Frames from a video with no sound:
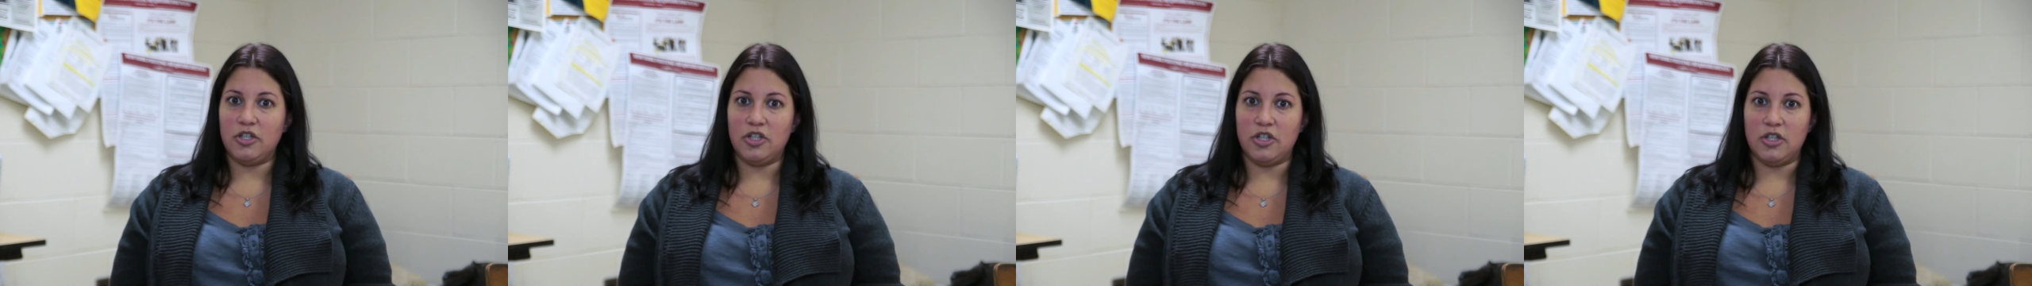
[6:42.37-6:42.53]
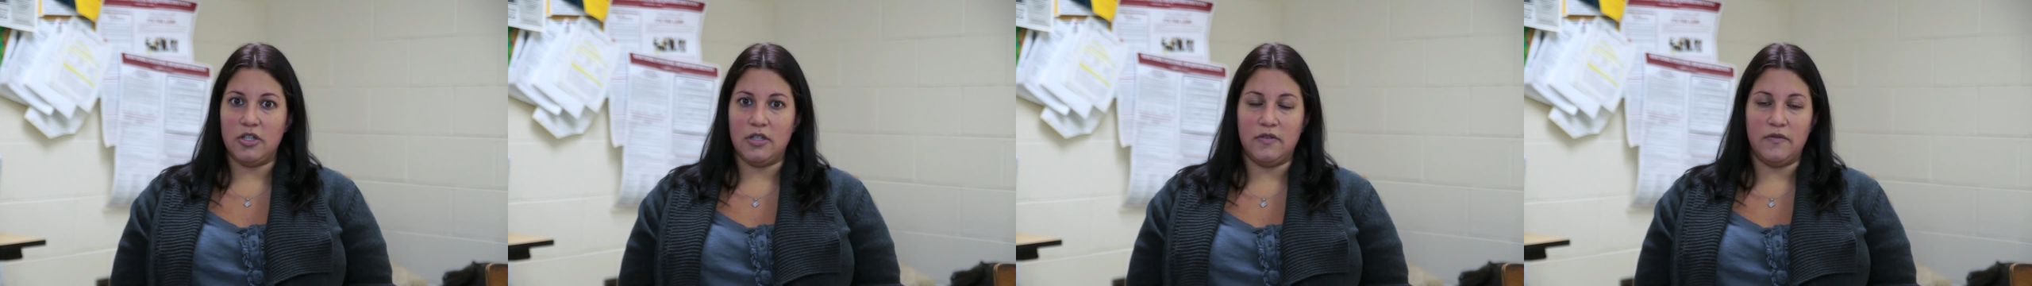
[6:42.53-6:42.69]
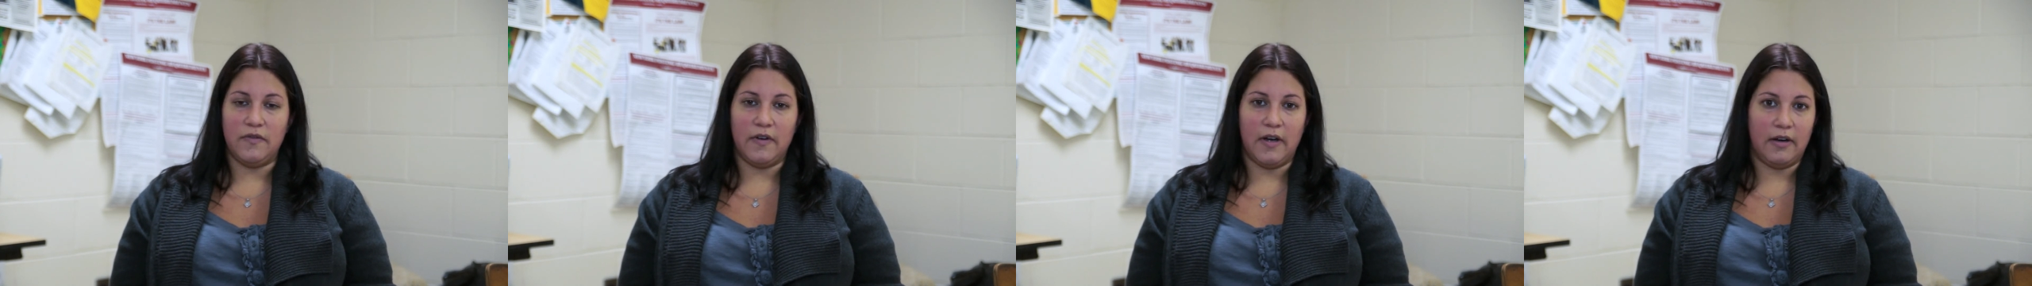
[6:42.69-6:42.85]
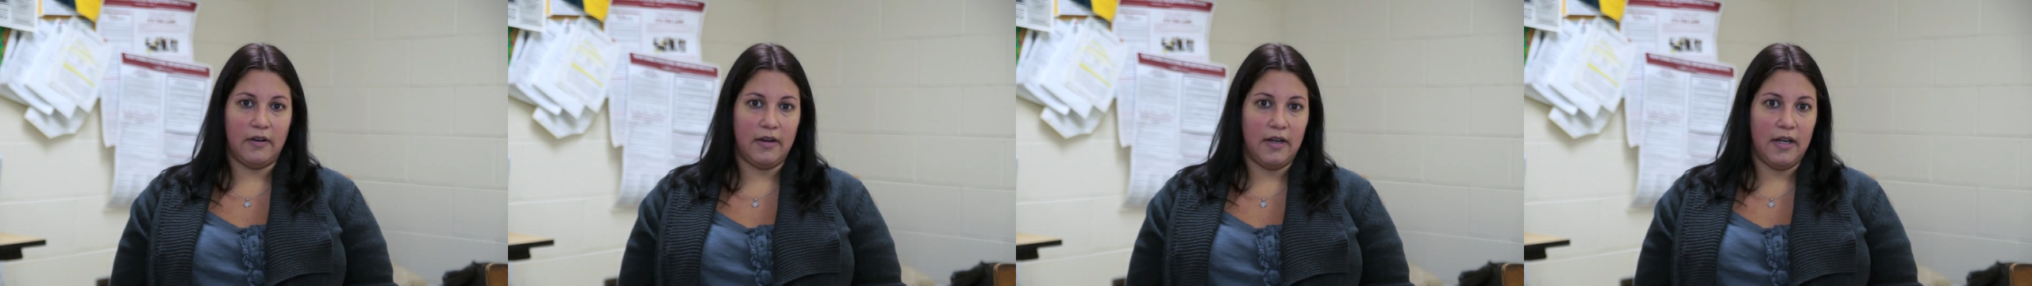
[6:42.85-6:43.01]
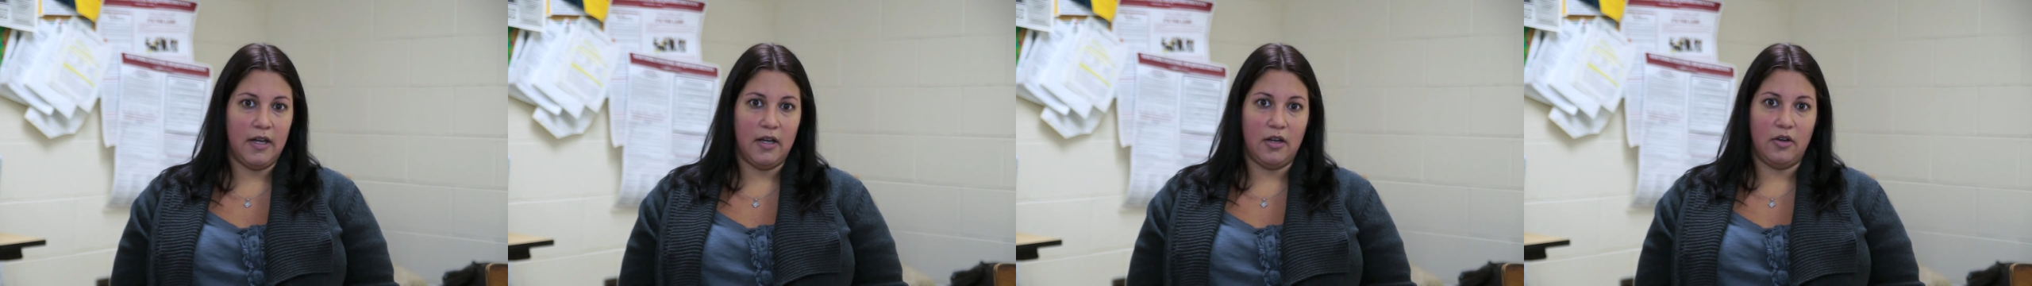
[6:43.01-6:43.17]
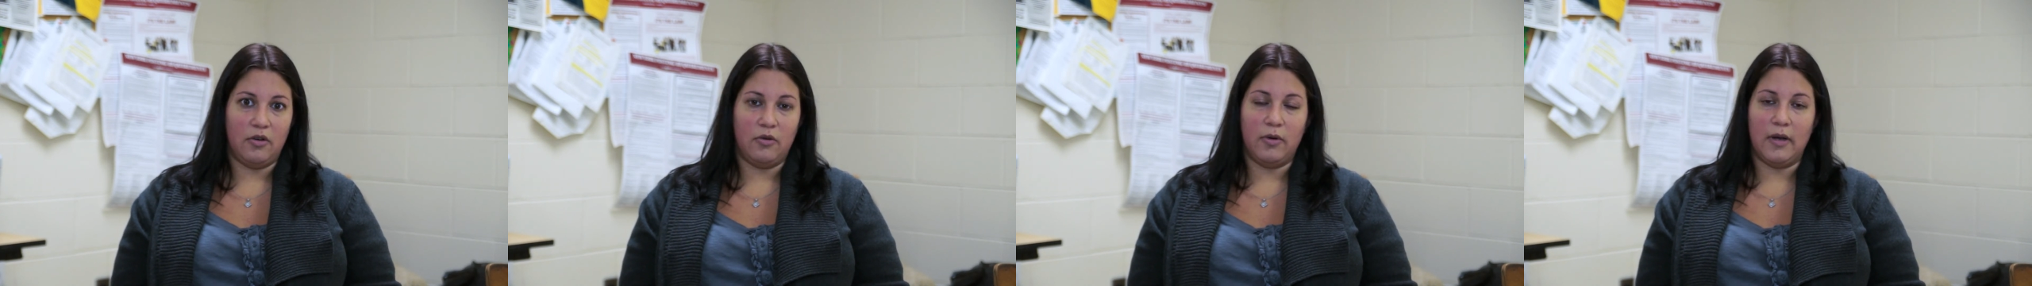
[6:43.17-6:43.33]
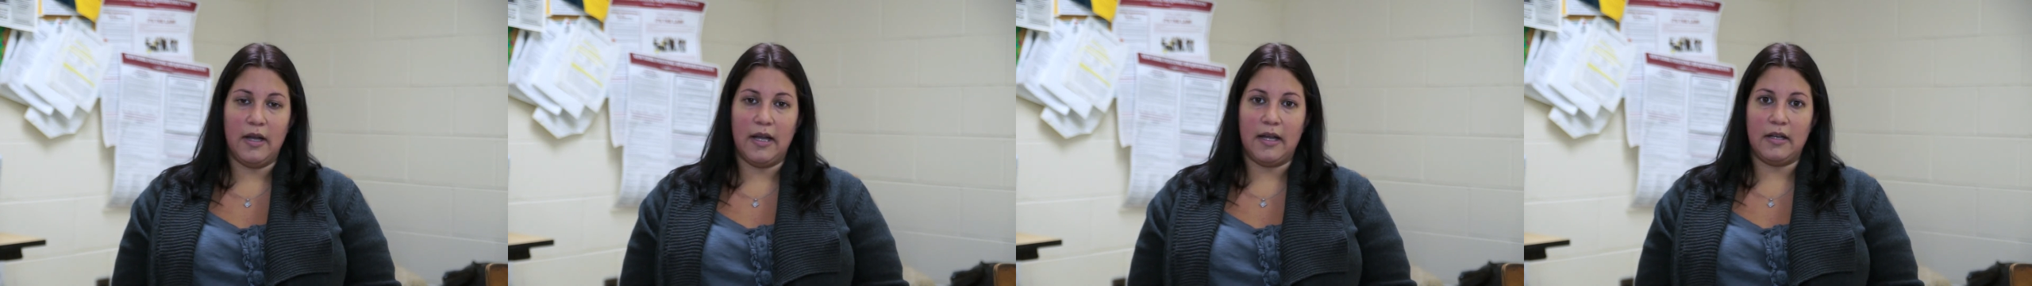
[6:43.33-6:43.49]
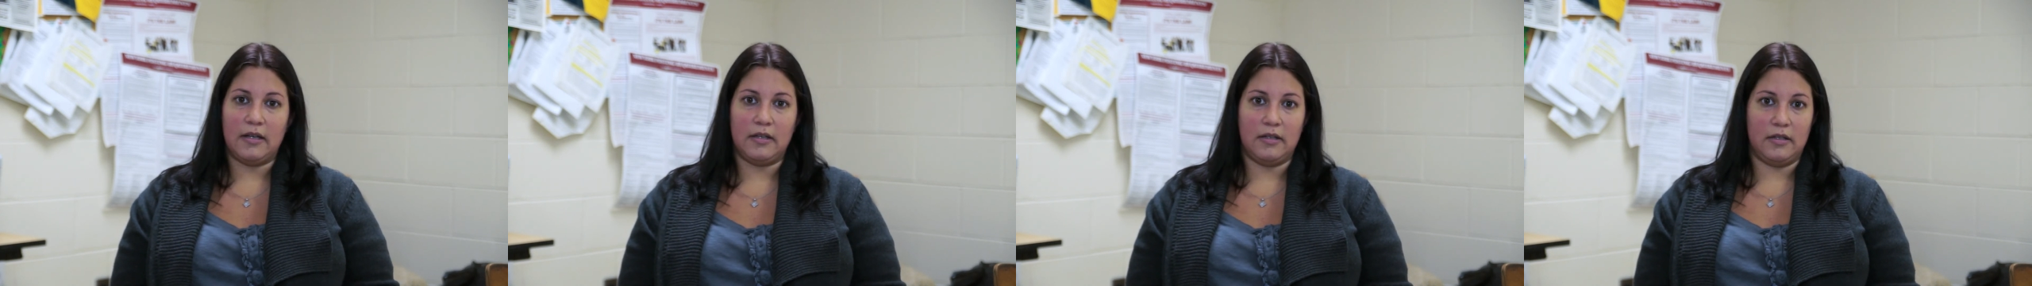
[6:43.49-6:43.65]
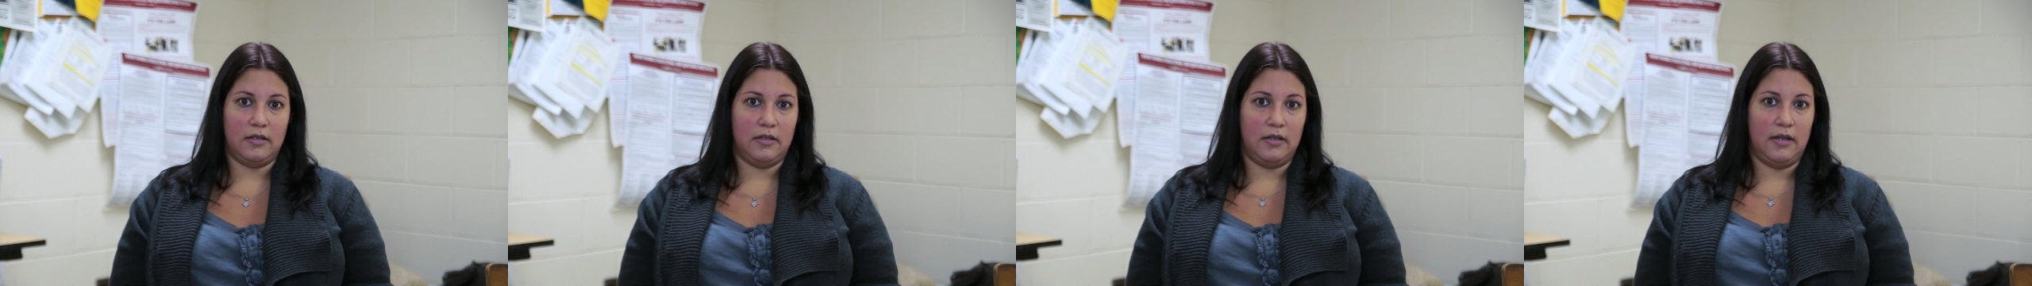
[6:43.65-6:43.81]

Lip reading: she's very quick